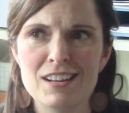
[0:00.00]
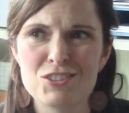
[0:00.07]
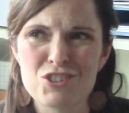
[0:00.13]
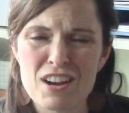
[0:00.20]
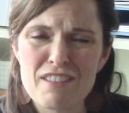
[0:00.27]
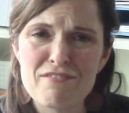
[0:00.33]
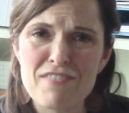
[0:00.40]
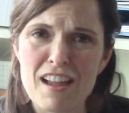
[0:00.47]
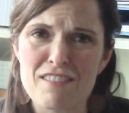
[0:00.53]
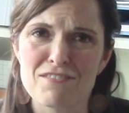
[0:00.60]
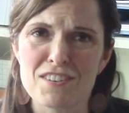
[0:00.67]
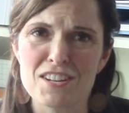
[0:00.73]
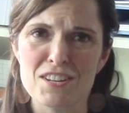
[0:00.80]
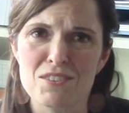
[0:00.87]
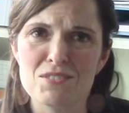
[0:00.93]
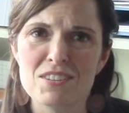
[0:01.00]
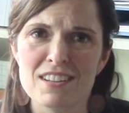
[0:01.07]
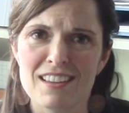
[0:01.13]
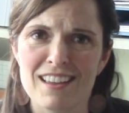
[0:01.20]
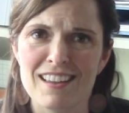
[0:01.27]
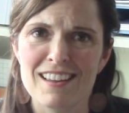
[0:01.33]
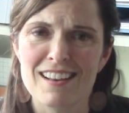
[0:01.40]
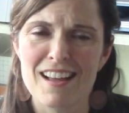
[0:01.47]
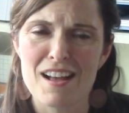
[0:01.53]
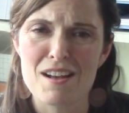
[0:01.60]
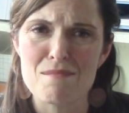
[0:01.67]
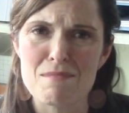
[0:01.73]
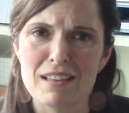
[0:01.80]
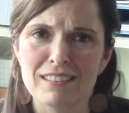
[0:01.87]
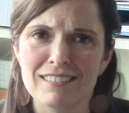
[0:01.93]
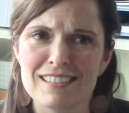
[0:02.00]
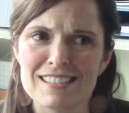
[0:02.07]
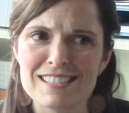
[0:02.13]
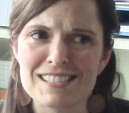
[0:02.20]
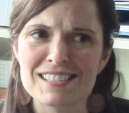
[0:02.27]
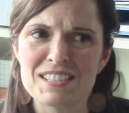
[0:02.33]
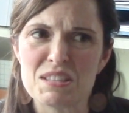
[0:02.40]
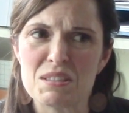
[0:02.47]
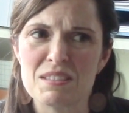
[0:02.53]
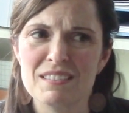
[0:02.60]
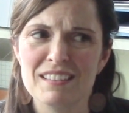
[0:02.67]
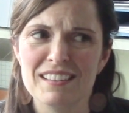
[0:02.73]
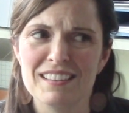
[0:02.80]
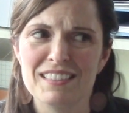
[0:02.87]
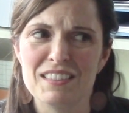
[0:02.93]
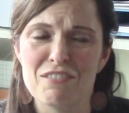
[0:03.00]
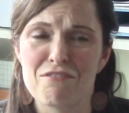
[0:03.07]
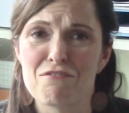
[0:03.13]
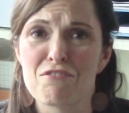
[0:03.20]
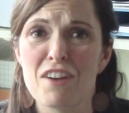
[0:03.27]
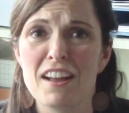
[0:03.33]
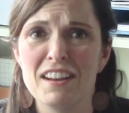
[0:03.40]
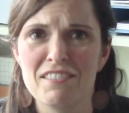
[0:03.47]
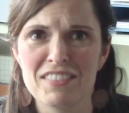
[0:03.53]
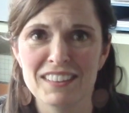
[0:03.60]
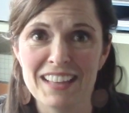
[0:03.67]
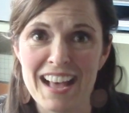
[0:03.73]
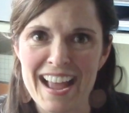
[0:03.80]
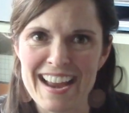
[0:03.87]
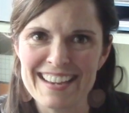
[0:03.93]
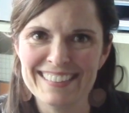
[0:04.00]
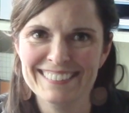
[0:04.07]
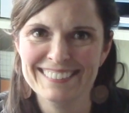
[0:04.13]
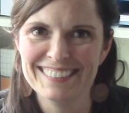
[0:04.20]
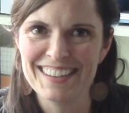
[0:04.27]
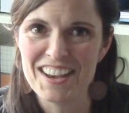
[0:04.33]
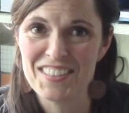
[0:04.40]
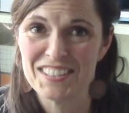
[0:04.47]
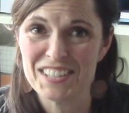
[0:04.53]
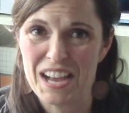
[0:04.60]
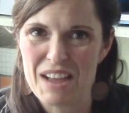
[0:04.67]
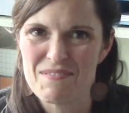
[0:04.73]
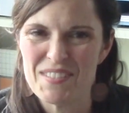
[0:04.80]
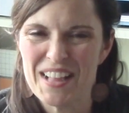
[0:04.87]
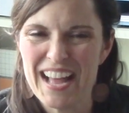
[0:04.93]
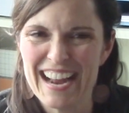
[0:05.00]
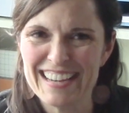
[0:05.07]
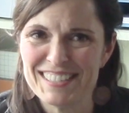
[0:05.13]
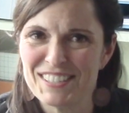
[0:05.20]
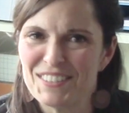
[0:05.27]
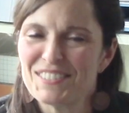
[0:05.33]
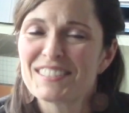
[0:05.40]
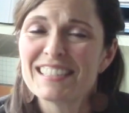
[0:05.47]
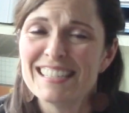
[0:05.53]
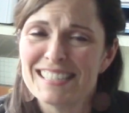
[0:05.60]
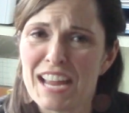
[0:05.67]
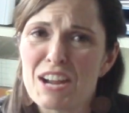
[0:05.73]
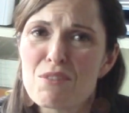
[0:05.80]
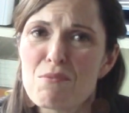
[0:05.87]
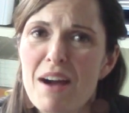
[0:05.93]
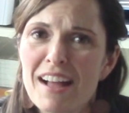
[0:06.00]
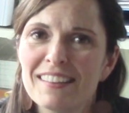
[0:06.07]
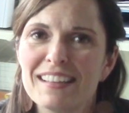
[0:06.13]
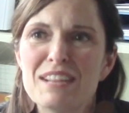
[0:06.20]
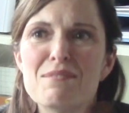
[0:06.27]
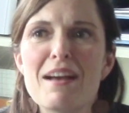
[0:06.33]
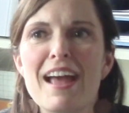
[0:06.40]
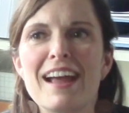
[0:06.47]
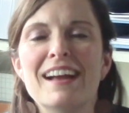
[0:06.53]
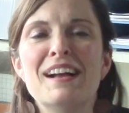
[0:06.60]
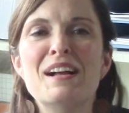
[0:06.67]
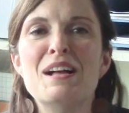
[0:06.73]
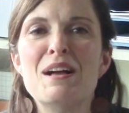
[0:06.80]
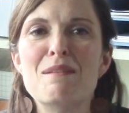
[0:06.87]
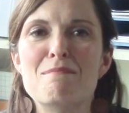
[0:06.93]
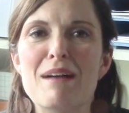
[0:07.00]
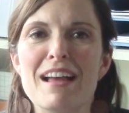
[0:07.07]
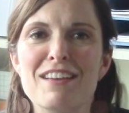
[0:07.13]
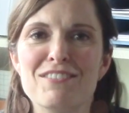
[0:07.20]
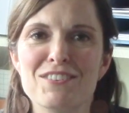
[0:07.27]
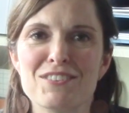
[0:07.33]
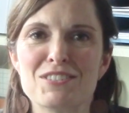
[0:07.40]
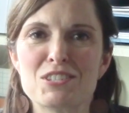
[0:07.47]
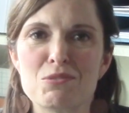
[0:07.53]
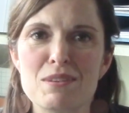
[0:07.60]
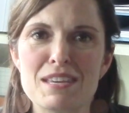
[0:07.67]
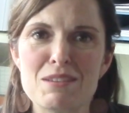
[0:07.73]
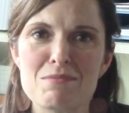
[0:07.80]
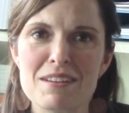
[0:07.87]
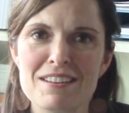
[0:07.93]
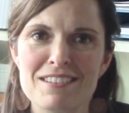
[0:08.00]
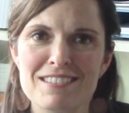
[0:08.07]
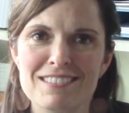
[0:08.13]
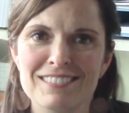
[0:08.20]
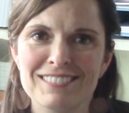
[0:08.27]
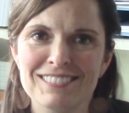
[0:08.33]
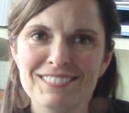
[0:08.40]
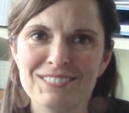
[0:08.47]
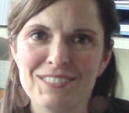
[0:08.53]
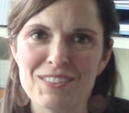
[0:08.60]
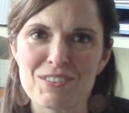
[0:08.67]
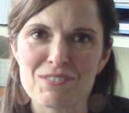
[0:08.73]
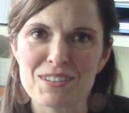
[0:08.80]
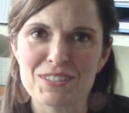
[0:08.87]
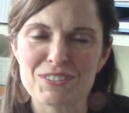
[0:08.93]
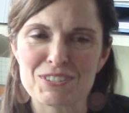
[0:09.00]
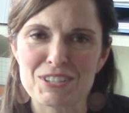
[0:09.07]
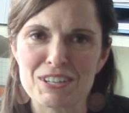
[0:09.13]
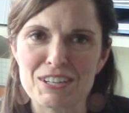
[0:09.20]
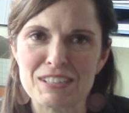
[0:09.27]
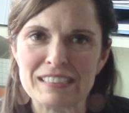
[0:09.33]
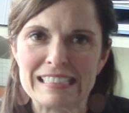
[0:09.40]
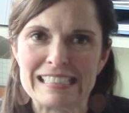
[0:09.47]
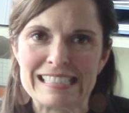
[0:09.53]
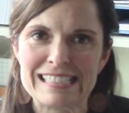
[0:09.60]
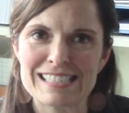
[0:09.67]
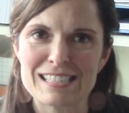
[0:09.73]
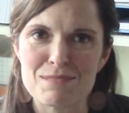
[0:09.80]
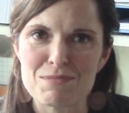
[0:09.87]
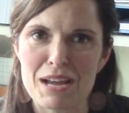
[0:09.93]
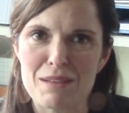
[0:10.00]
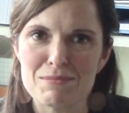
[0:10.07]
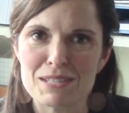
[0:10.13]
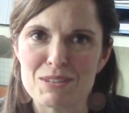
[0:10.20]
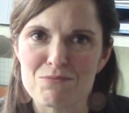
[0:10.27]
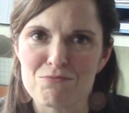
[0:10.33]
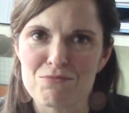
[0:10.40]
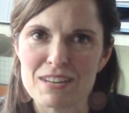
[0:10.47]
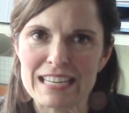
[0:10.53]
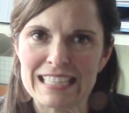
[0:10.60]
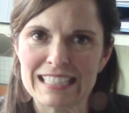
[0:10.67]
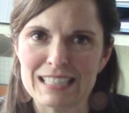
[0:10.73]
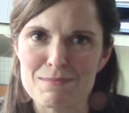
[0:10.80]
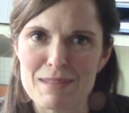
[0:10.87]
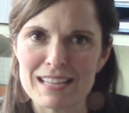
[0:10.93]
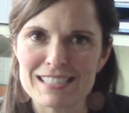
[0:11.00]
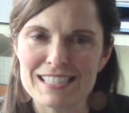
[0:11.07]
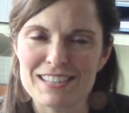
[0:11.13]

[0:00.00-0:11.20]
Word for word: Try to fight for you to get um, at least the front of the line on a timeline. So it's going to take a while anyway. But if you're the squeaky wheel with a realtor, sometimes it really makes a